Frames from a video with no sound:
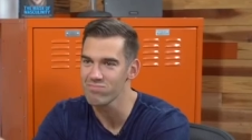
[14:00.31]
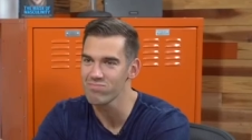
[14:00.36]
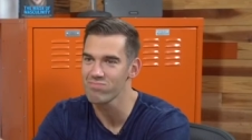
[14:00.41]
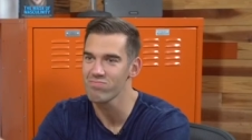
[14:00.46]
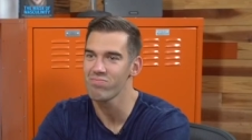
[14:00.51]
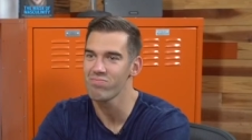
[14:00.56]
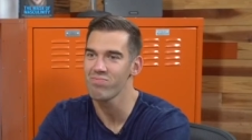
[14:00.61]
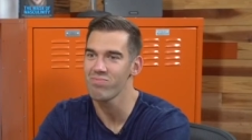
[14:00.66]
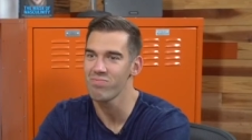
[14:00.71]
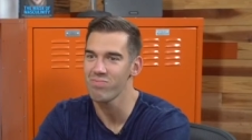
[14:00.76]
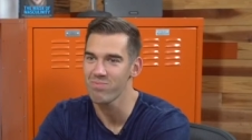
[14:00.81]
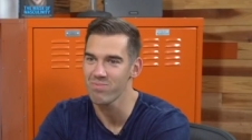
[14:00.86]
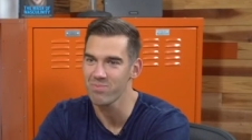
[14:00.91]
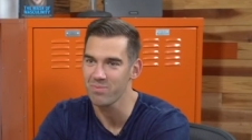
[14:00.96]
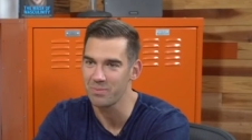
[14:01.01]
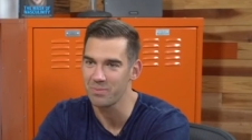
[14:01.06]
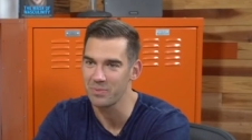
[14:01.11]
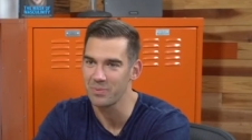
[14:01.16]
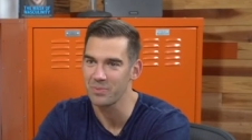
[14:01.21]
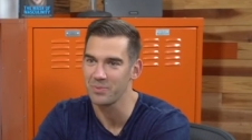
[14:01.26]
all, all mm.
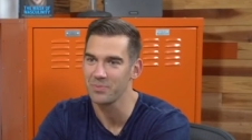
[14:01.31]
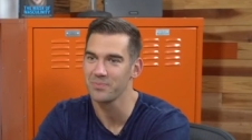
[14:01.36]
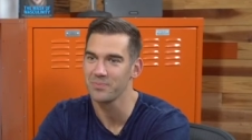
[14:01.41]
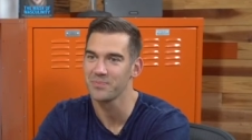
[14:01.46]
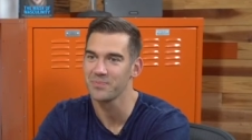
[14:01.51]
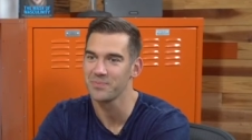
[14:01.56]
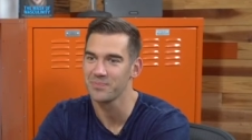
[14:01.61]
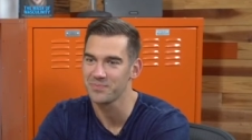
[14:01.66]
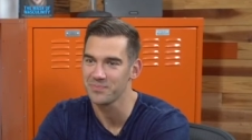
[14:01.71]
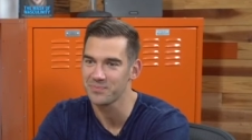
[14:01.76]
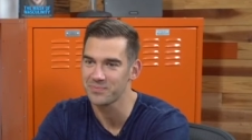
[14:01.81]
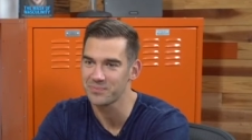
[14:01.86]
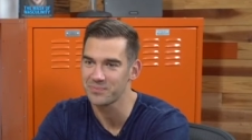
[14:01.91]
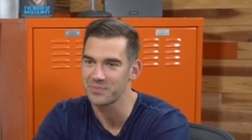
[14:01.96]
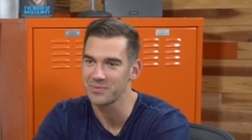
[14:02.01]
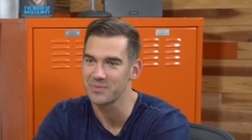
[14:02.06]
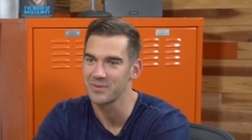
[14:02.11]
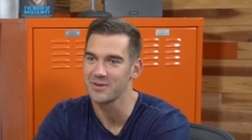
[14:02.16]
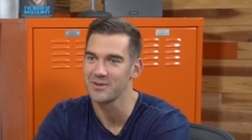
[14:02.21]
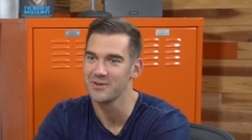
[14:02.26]
things. His name's
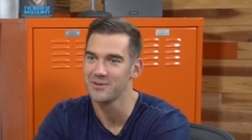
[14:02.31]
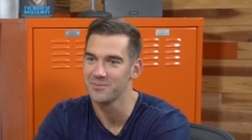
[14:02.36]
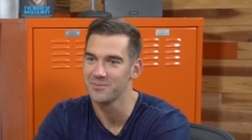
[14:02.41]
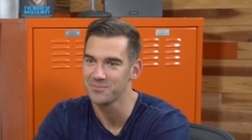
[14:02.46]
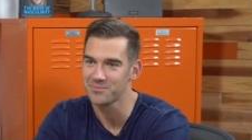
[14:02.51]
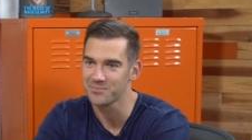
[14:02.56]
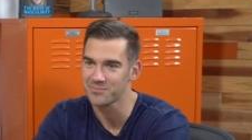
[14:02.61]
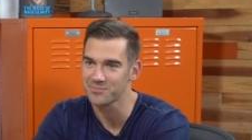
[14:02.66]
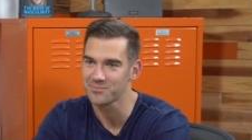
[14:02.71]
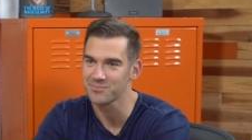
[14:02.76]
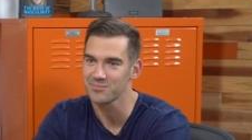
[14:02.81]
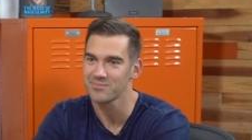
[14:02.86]
Alejo. And I said,